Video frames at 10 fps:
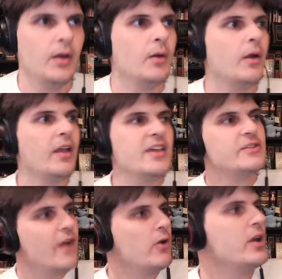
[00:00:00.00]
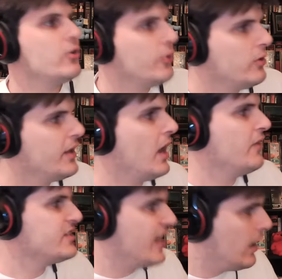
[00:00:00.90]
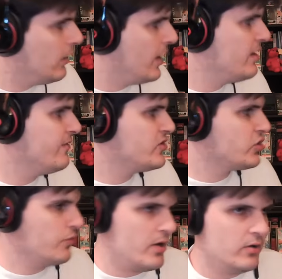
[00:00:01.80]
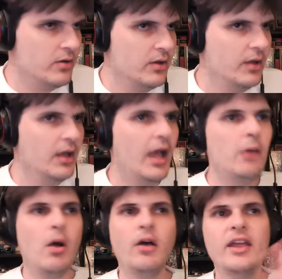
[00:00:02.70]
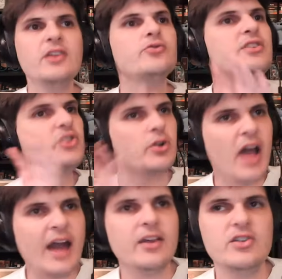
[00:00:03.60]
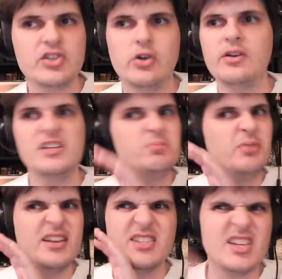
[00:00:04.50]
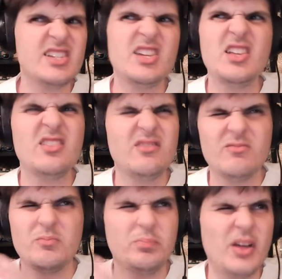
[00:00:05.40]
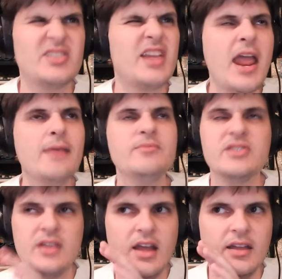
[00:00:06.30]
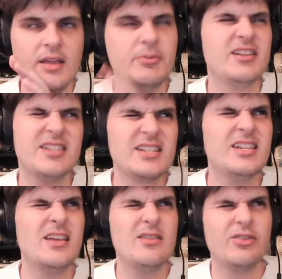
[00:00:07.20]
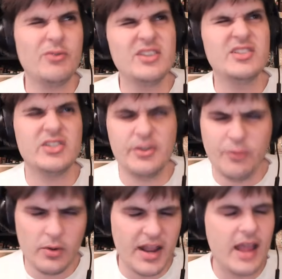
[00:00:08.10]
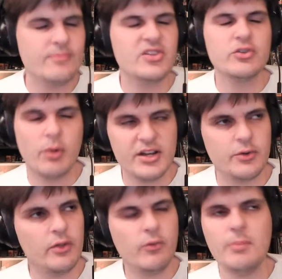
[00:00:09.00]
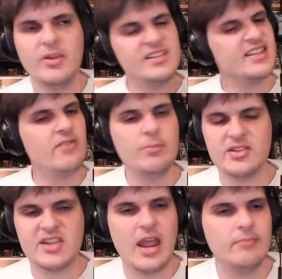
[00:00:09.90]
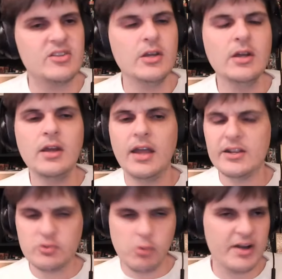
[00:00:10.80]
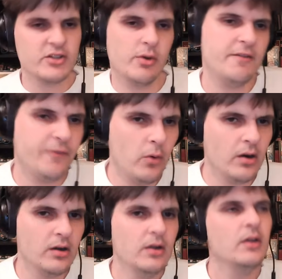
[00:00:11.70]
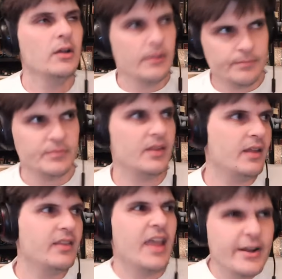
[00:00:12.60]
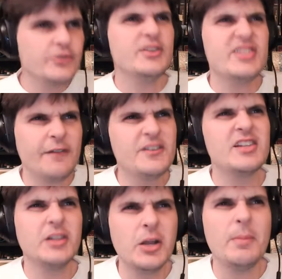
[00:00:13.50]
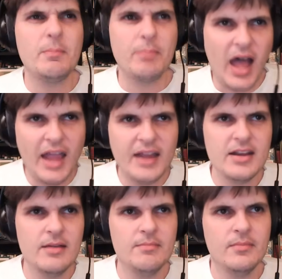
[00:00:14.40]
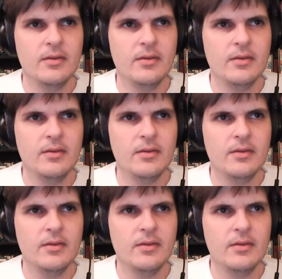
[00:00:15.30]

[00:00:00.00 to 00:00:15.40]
He is very clearly on the tail end of his career. And while injuries are not a concern, he's played 60 plus games. Uh, he played 63, 64 games in 2023, played 70 plus games in 2024. The injury stuff is a little bit behind him.